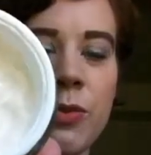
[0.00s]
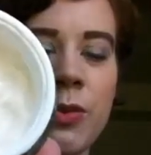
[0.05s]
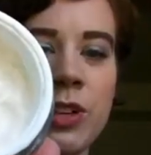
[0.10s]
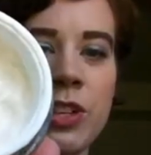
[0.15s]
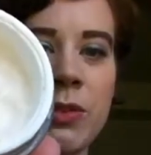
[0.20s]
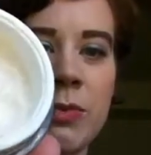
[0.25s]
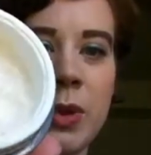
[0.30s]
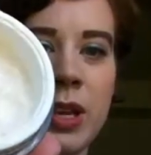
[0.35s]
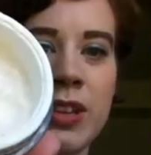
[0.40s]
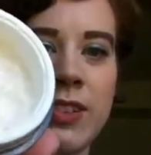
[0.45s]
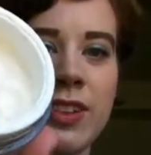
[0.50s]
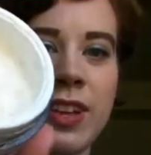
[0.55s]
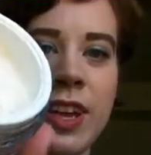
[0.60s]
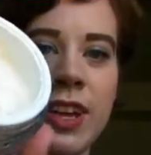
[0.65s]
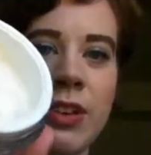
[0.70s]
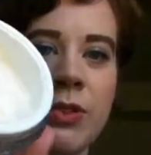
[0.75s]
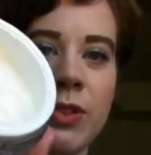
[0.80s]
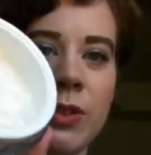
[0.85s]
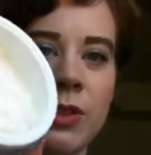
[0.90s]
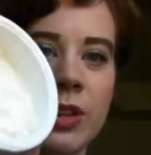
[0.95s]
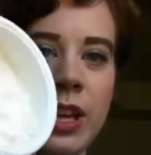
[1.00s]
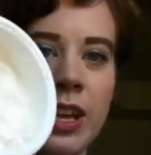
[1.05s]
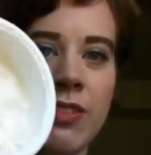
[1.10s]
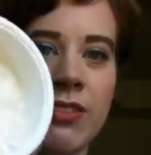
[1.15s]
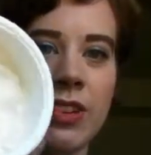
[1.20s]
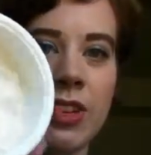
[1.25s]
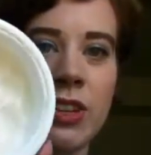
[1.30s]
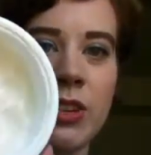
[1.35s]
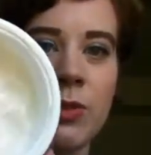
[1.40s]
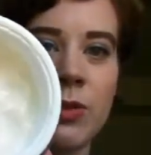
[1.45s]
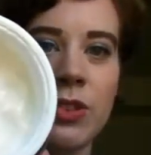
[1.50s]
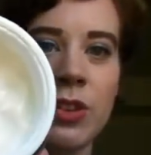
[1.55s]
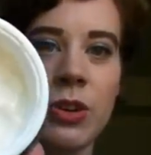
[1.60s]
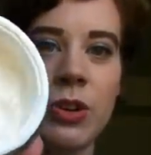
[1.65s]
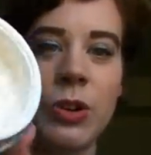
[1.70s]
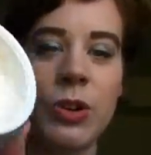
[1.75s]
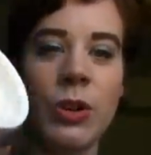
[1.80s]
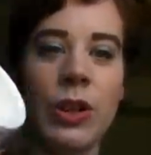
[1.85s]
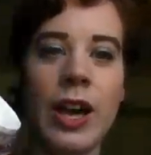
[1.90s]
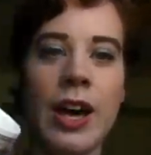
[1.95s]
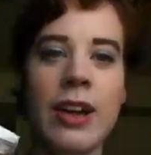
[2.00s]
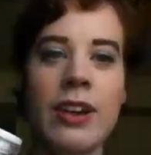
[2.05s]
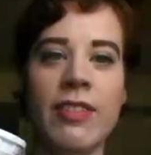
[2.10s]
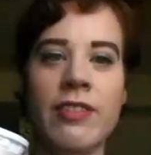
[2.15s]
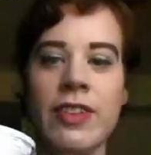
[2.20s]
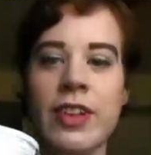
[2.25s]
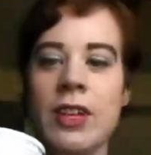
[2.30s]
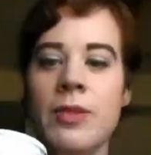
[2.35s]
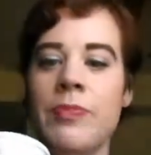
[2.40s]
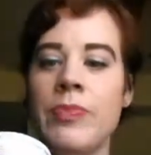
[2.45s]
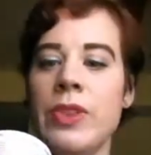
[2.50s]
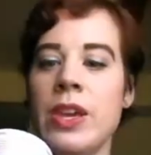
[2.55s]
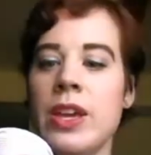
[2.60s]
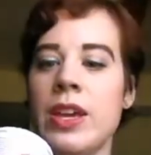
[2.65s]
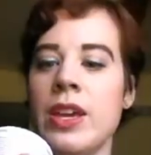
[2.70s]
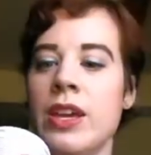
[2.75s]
which means that you don't have to use a whole lot of it.